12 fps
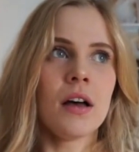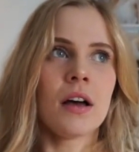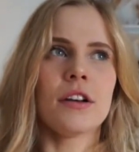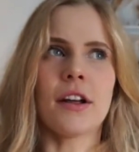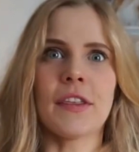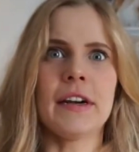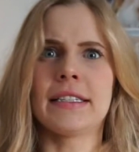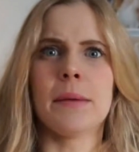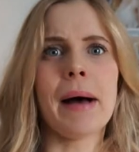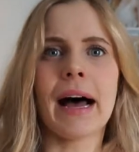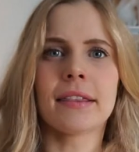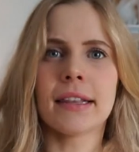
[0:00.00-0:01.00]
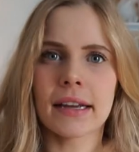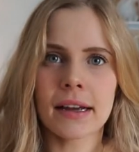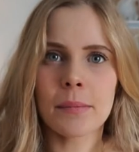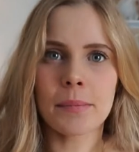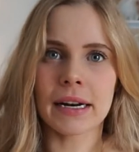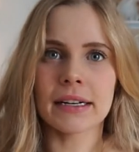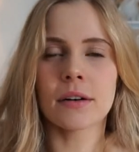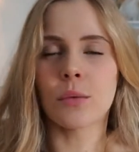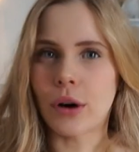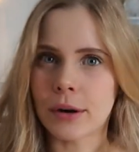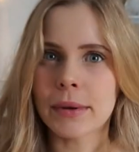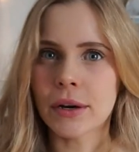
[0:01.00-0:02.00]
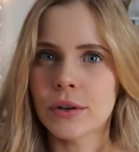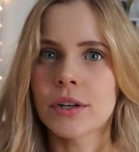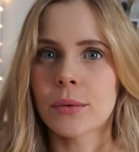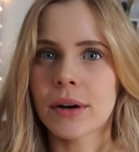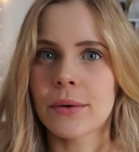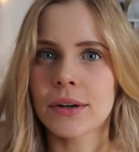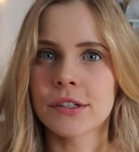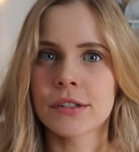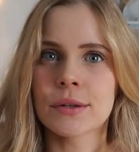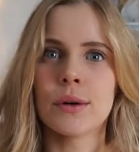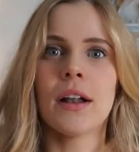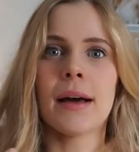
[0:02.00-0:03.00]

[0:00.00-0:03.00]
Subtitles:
not that it's a bad thing, but I didn't want to be older when I went to school.